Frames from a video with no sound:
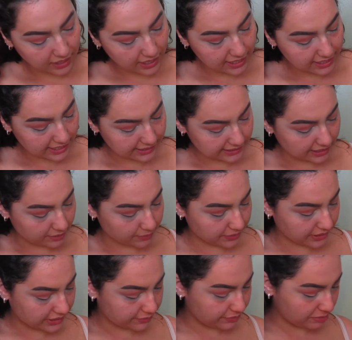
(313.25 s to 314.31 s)
I like that. We're
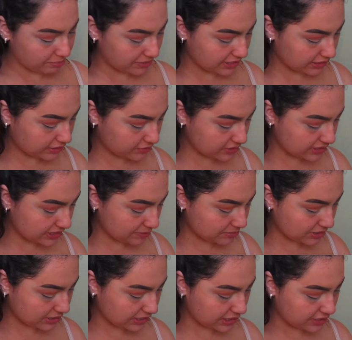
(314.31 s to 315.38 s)
gonna repeat those steps
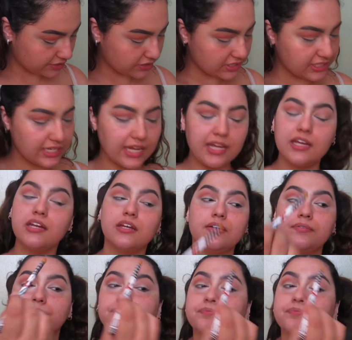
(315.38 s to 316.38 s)
on the other side.